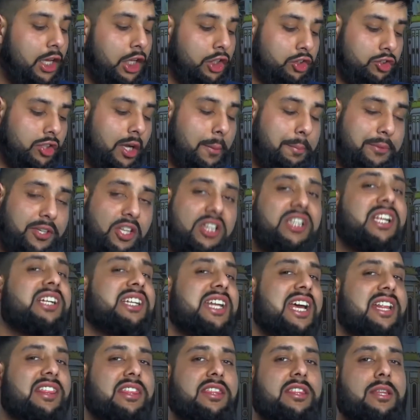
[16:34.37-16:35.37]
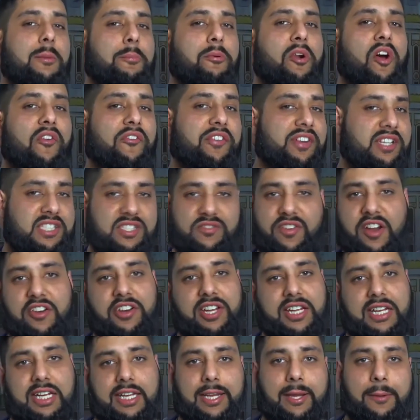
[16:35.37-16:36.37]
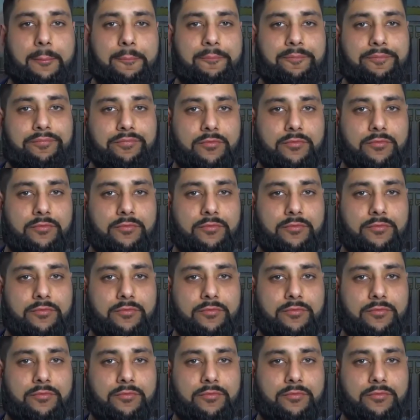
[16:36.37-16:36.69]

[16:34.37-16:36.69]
So up till the death of the Prophet is very clear.